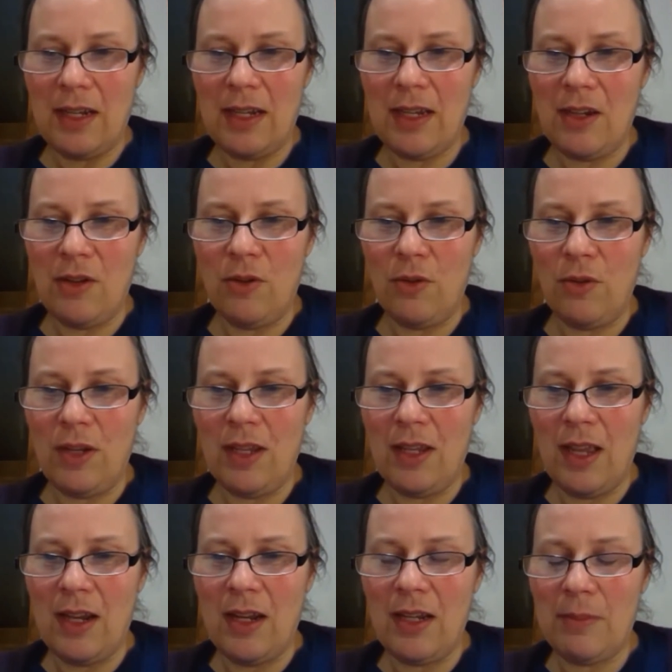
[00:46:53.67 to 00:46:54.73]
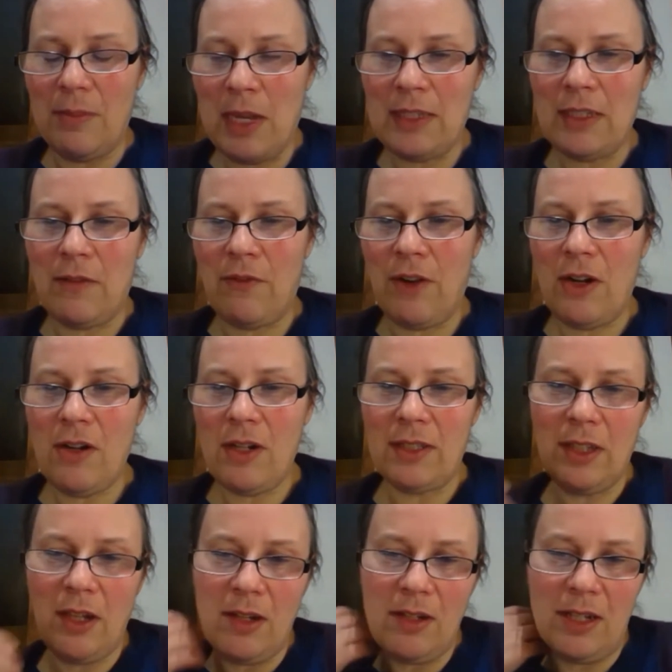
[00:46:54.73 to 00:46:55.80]
it makes it very
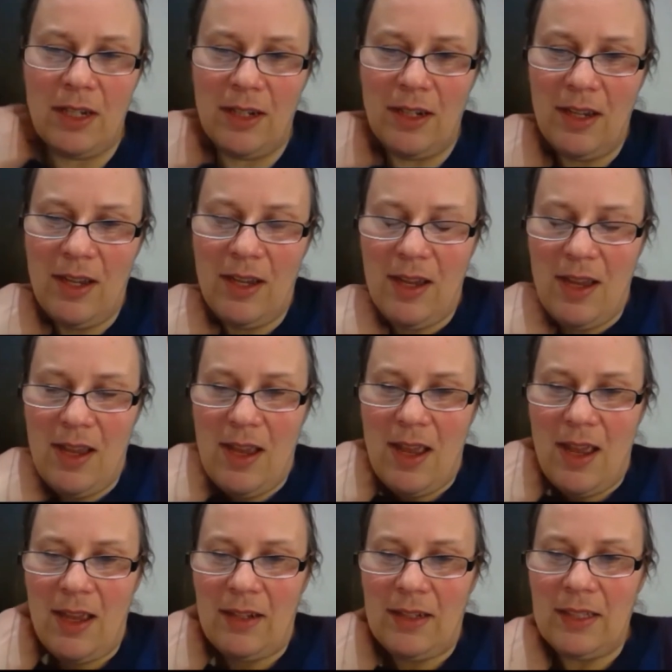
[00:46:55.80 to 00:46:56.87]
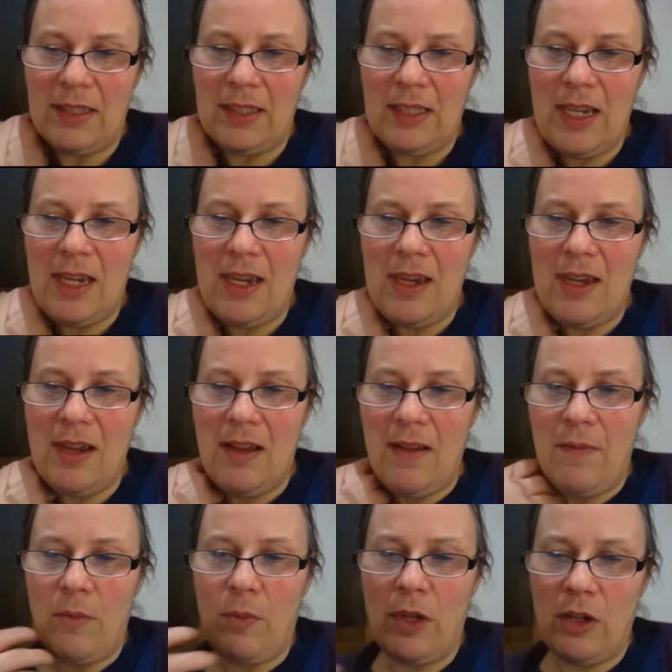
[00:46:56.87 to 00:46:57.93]
exciting to see
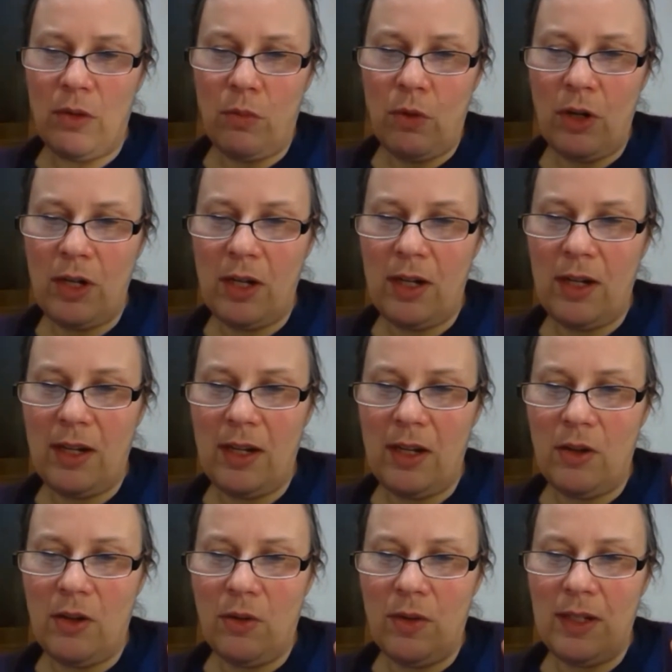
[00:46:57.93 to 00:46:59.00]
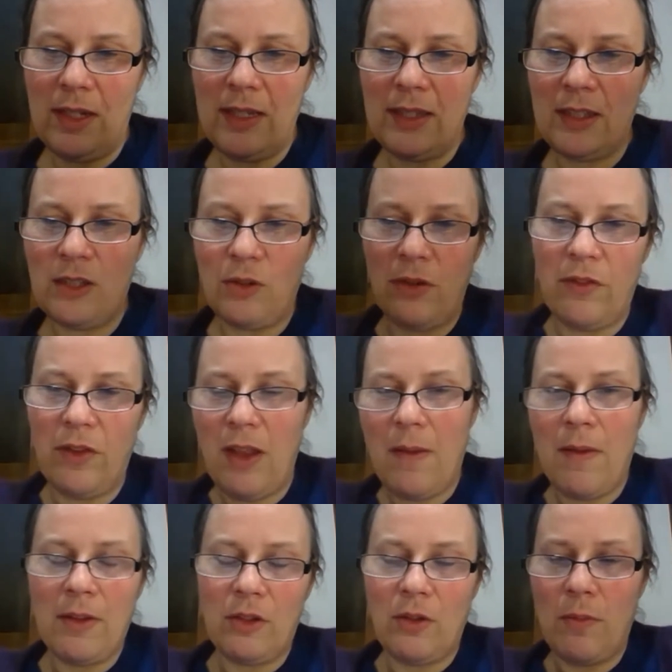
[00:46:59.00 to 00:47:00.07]
when you're working, in this sort of
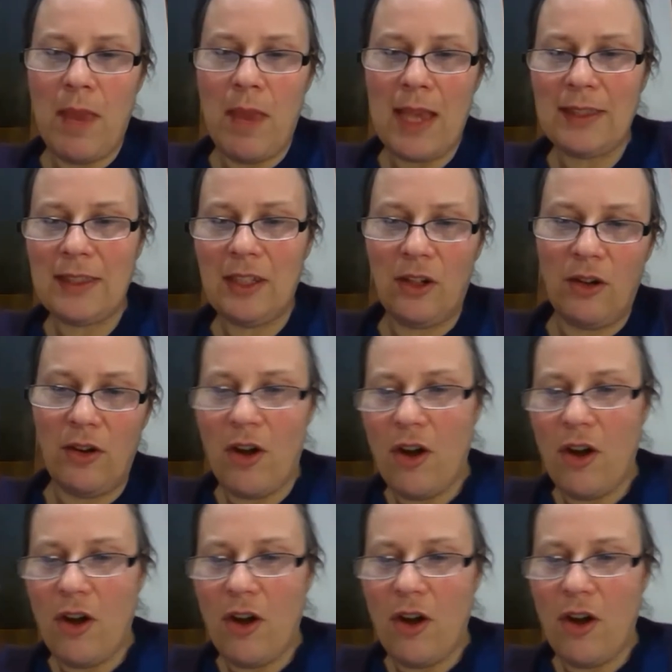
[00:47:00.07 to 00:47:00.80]
messier,